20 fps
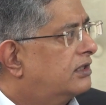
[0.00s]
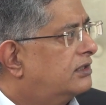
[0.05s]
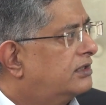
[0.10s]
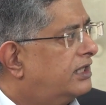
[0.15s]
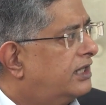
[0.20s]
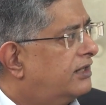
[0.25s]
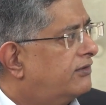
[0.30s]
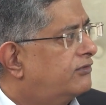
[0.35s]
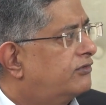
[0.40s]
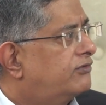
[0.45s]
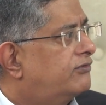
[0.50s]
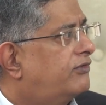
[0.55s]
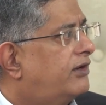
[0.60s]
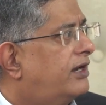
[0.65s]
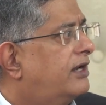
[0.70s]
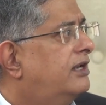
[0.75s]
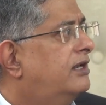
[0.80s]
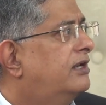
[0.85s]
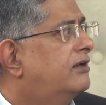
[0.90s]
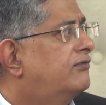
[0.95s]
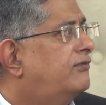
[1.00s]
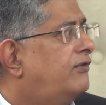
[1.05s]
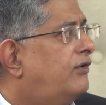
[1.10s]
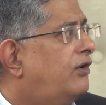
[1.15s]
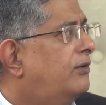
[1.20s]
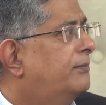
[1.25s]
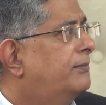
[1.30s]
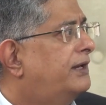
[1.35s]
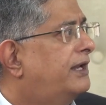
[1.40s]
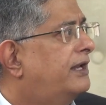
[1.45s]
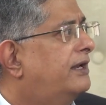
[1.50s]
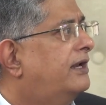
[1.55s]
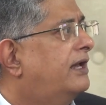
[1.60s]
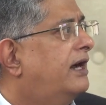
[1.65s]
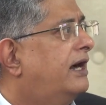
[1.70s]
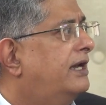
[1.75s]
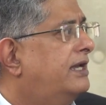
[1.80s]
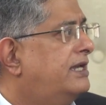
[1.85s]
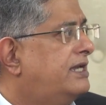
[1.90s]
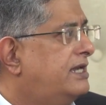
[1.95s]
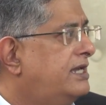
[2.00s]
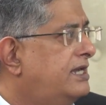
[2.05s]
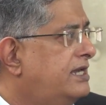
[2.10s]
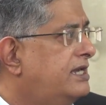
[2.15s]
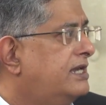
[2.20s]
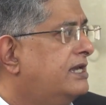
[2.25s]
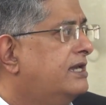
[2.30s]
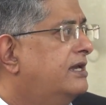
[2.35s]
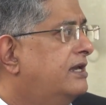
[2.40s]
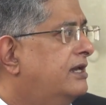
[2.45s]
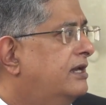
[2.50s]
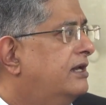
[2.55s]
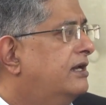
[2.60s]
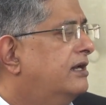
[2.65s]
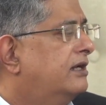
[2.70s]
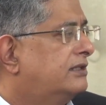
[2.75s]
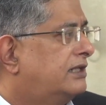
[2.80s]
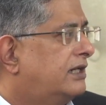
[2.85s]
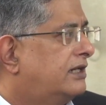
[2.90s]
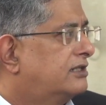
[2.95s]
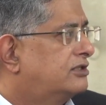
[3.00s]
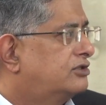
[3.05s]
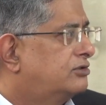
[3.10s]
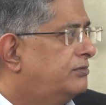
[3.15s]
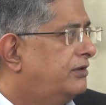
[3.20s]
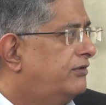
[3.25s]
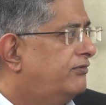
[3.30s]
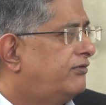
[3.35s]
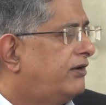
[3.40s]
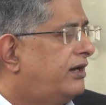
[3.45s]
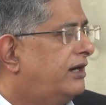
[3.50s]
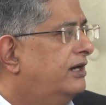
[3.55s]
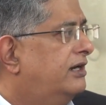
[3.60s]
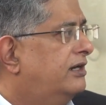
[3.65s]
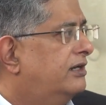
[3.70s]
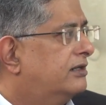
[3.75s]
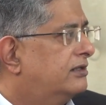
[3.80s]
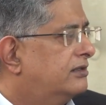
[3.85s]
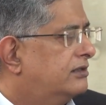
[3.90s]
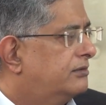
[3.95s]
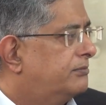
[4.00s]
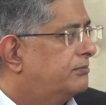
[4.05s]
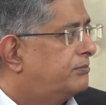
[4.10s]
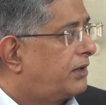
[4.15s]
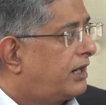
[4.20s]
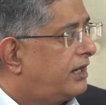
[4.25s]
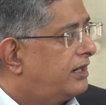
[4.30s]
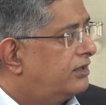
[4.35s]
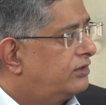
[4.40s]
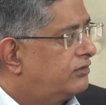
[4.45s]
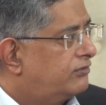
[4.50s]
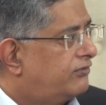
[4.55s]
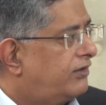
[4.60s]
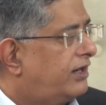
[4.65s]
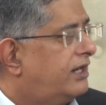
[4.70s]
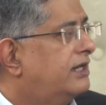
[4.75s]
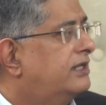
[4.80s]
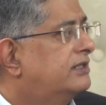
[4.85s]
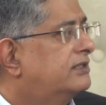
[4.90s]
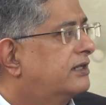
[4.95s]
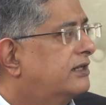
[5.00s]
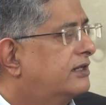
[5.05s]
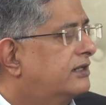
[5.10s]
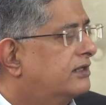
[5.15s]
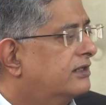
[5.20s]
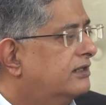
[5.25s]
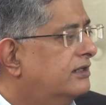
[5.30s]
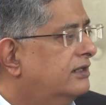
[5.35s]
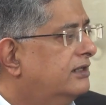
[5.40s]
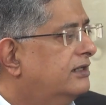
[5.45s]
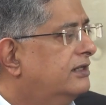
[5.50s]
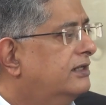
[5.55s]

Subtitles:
They have to file a Form 10IE that has to be filed prior to filing the return.